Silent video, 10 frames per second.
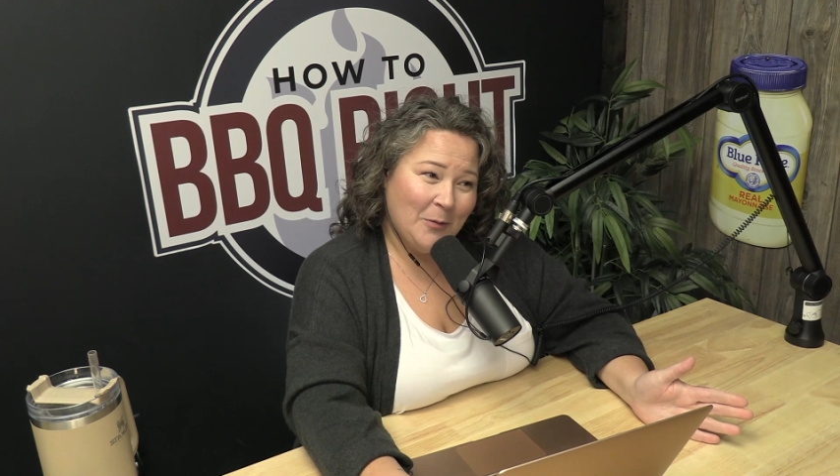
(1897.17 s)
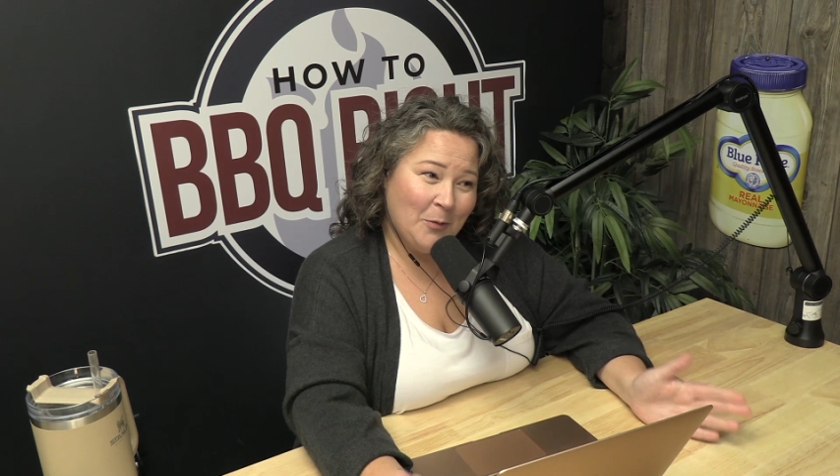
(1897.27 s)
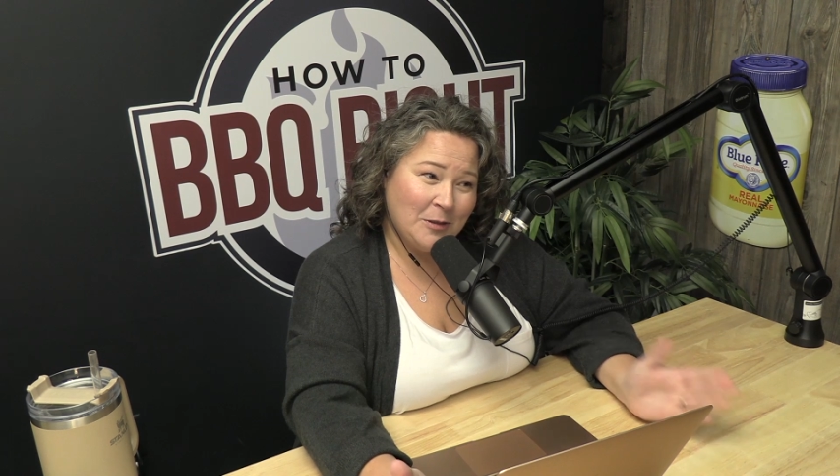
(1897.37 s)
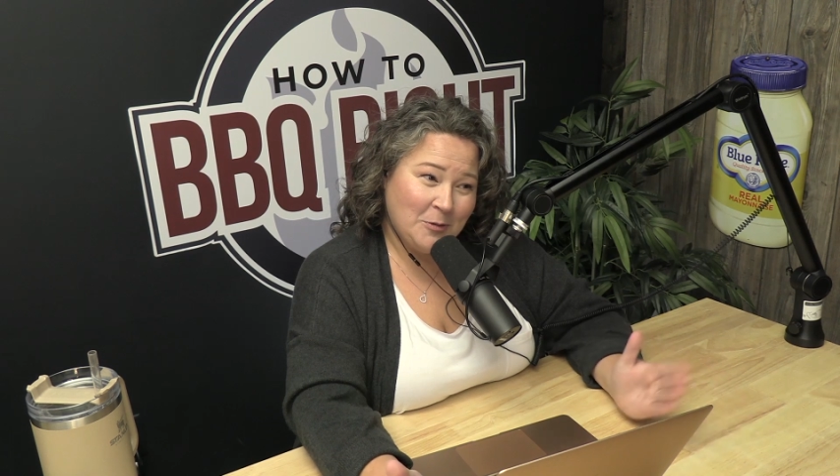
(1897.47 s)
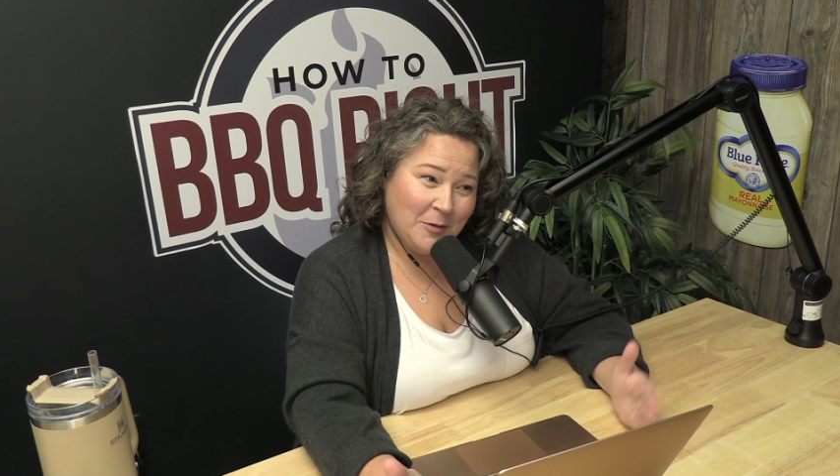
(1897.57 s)

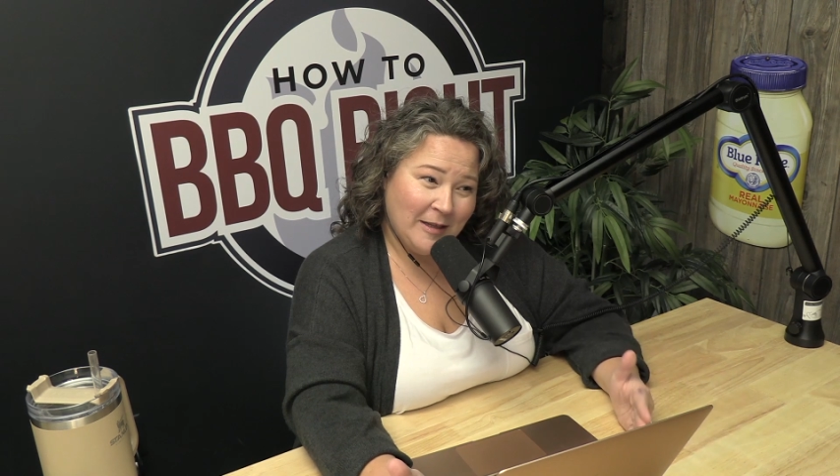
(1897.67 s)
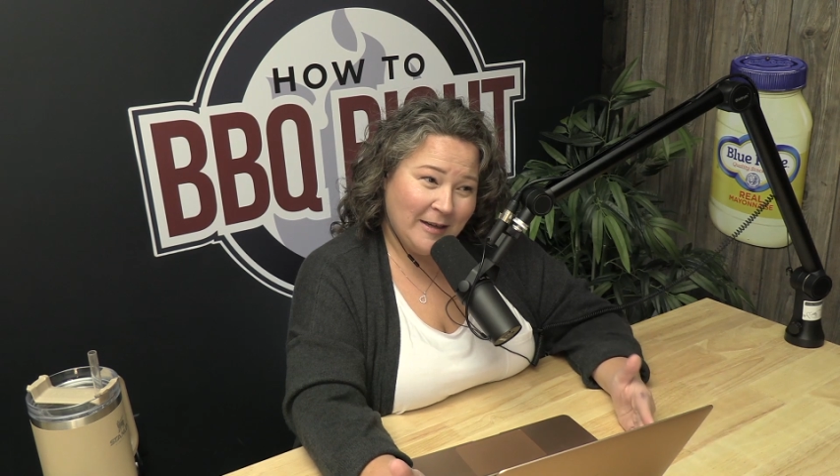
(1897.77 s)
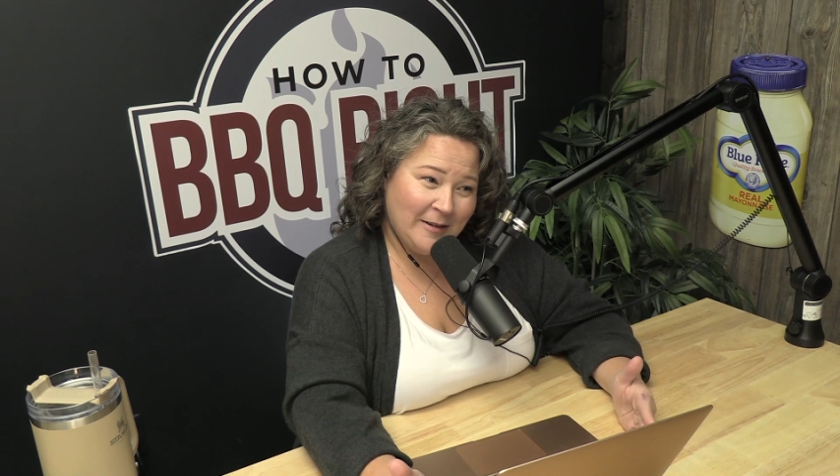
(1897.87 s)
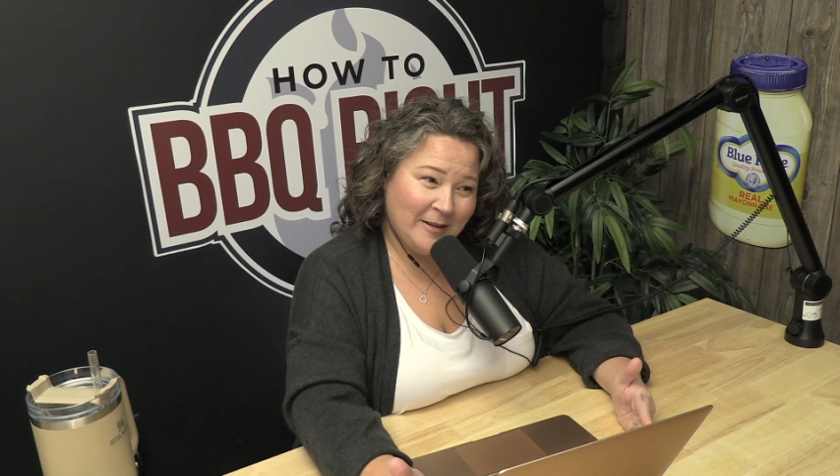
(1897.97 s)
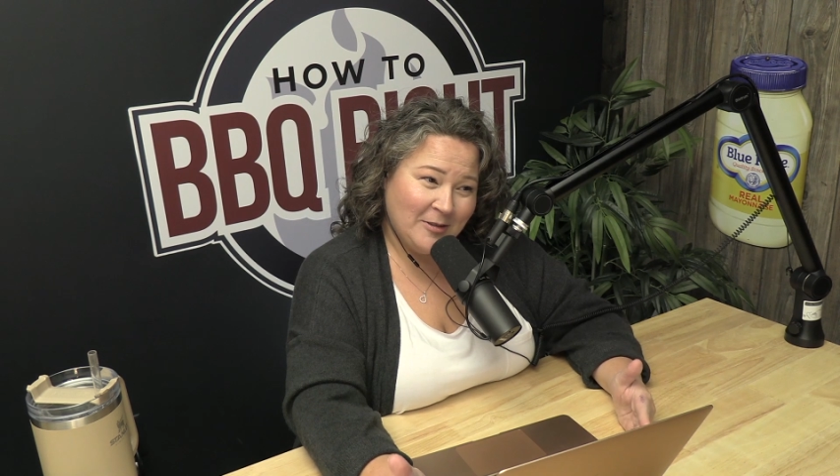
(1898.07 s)
what you
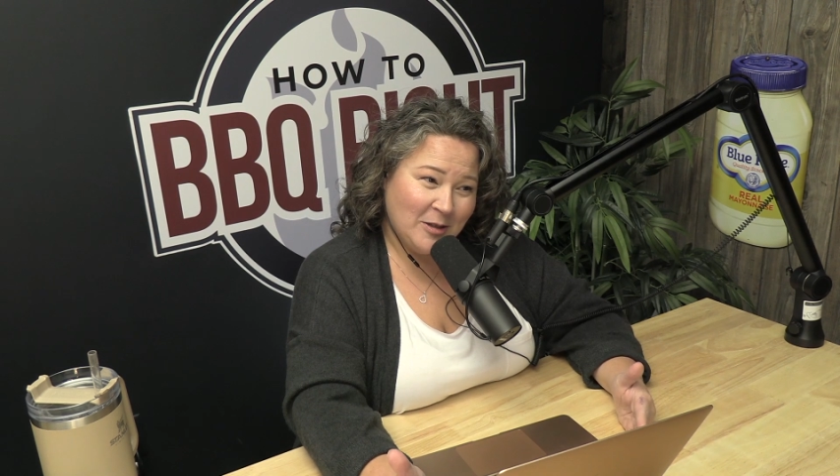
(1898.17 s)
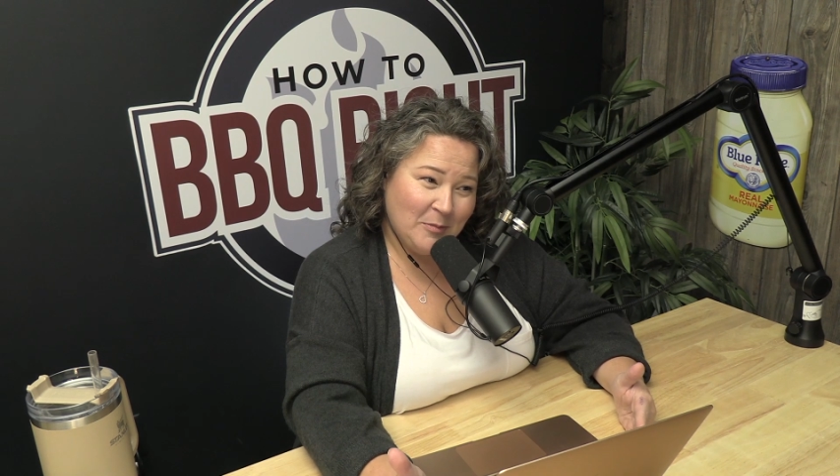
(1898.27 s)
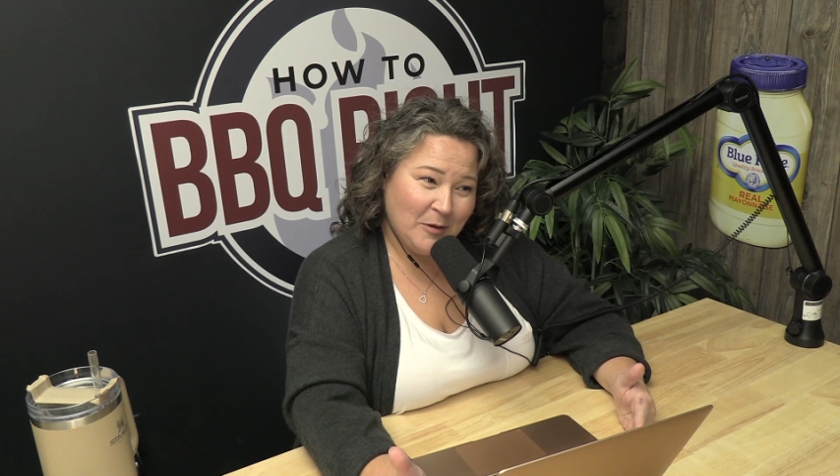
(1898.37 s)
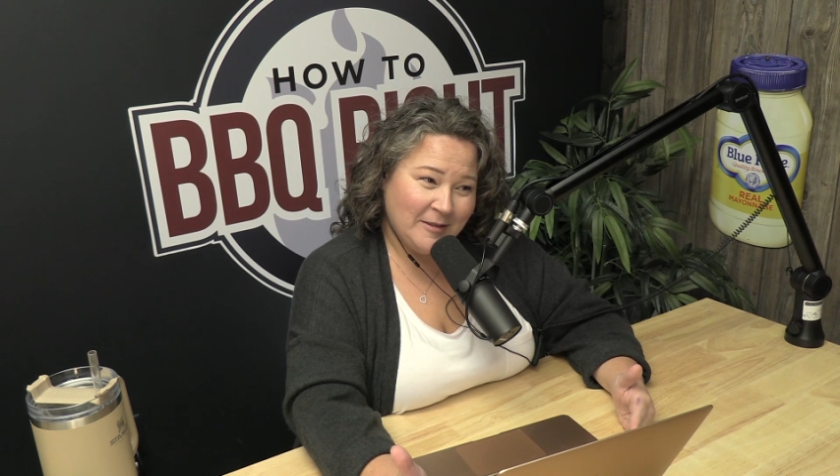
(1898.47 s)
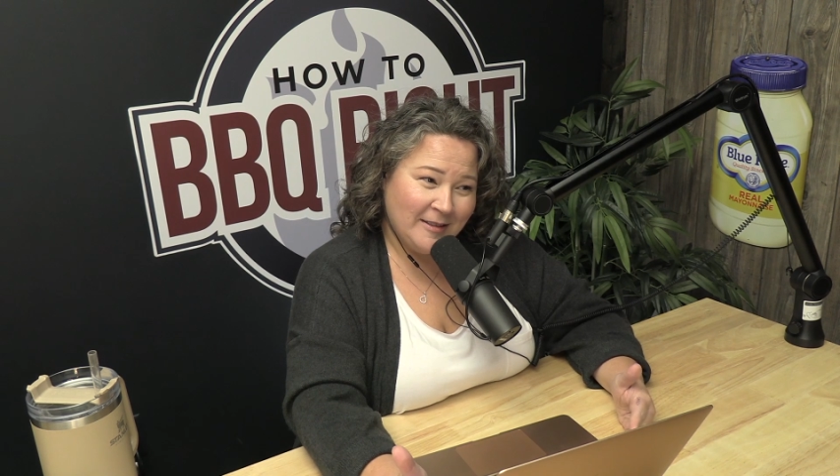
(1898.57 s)
think airline
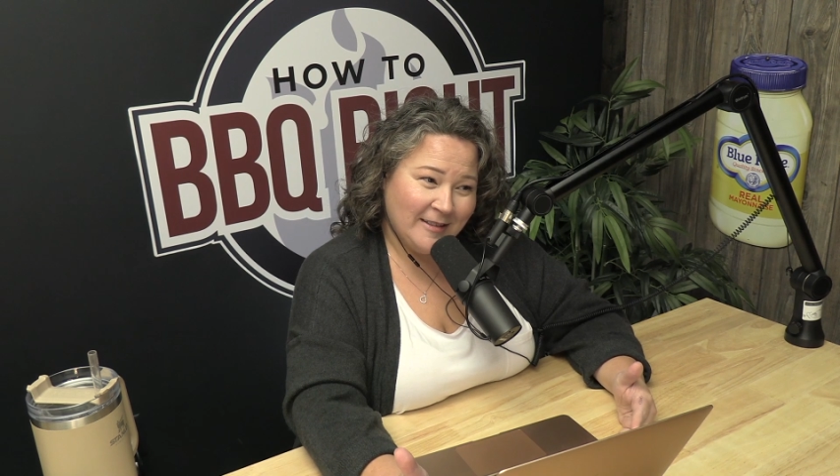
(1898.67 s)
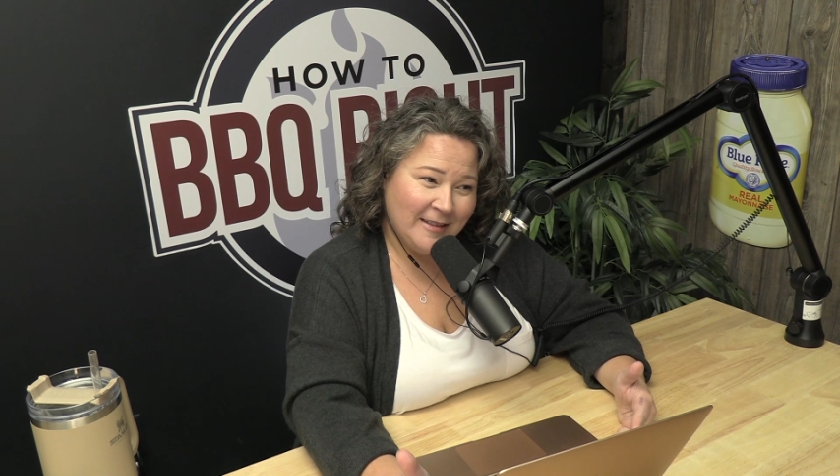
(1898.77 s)
chicken breast is.